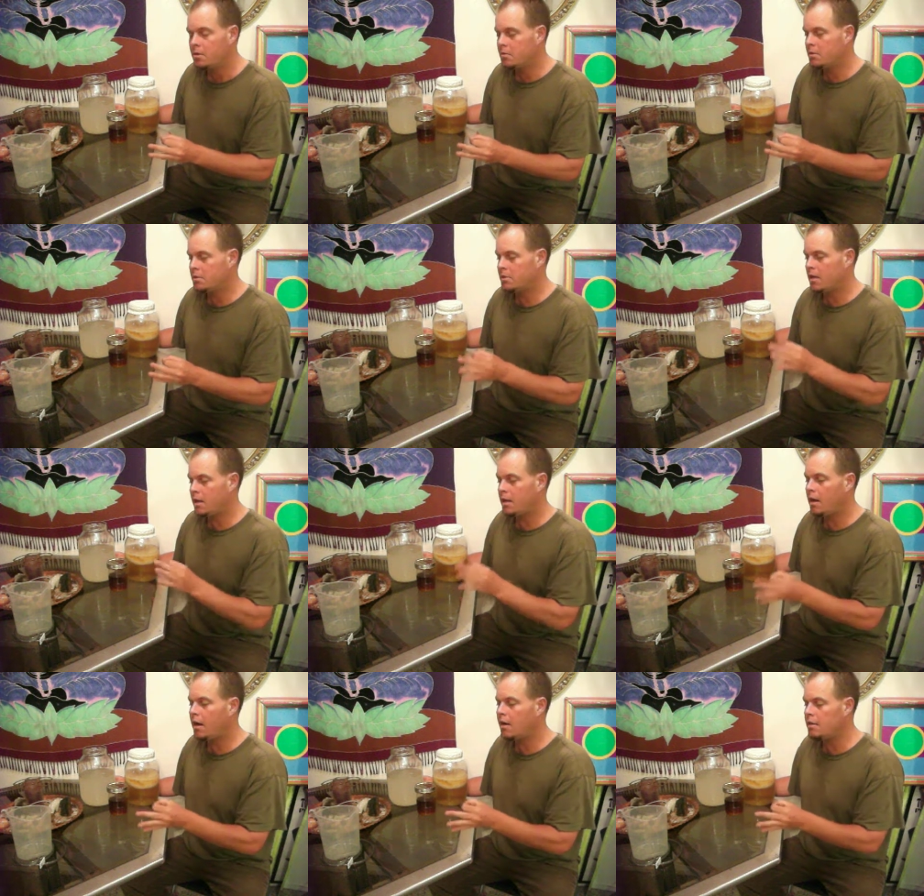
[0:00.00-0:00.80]
which I
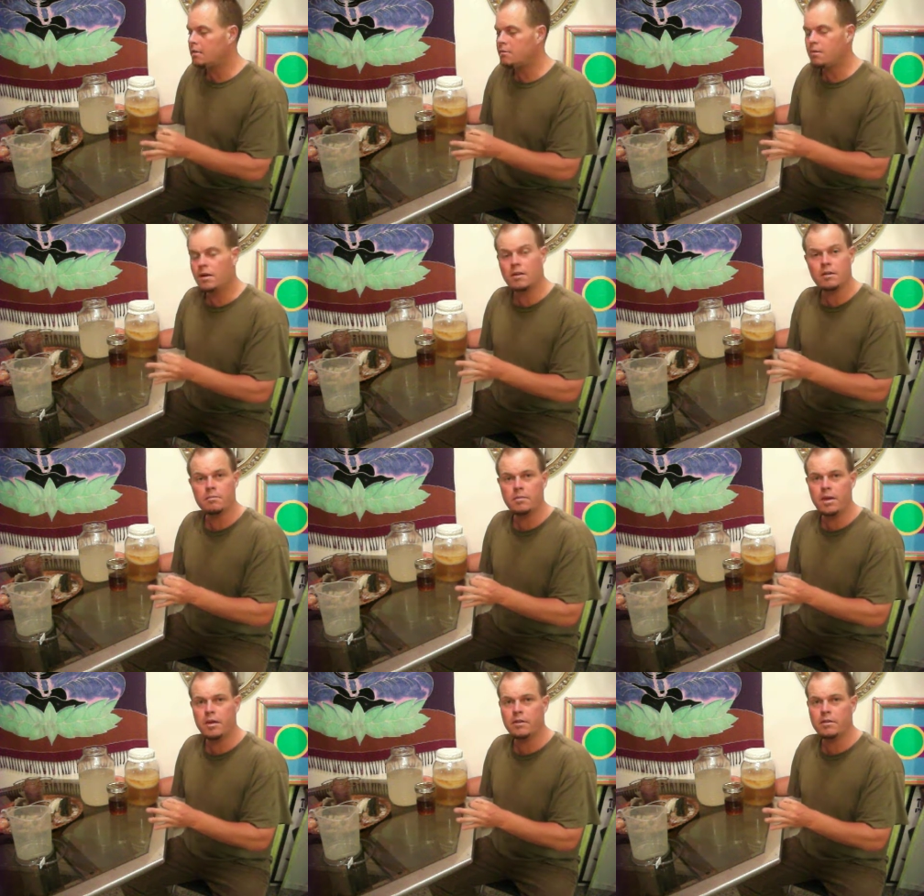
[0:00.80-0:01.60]
highly
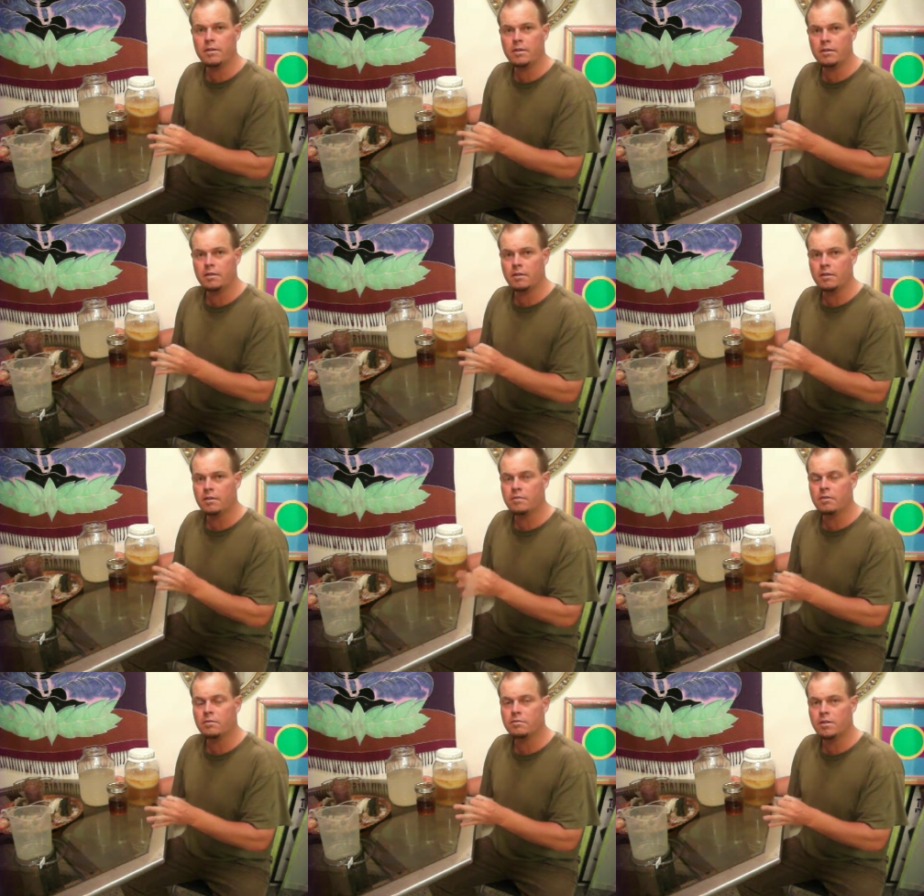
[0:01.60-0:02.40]
recommend in the
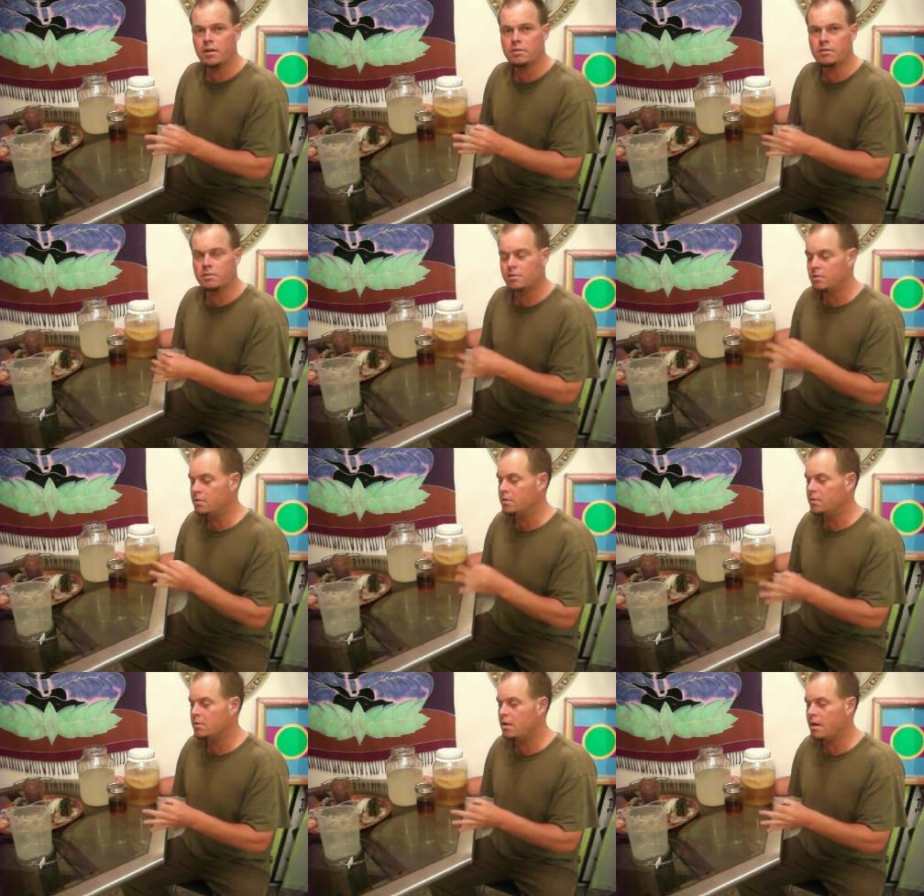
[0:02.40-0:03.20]
liver flushes, do
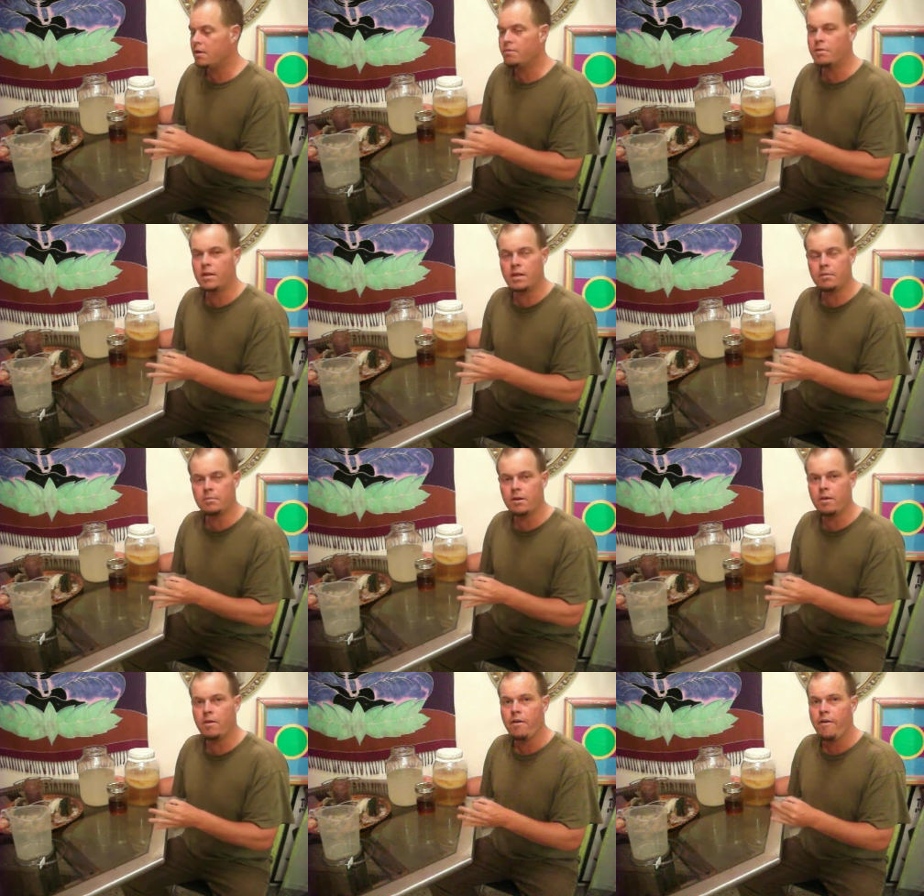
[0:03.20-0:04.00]
the coffee
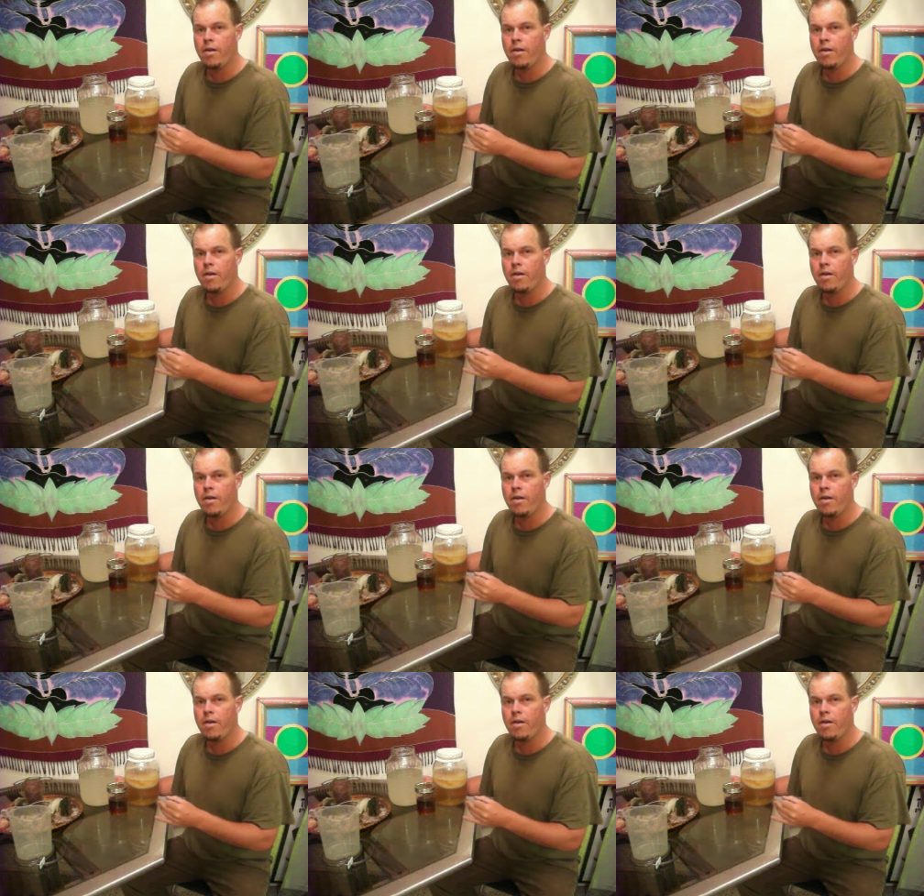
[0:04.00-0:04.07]
enema.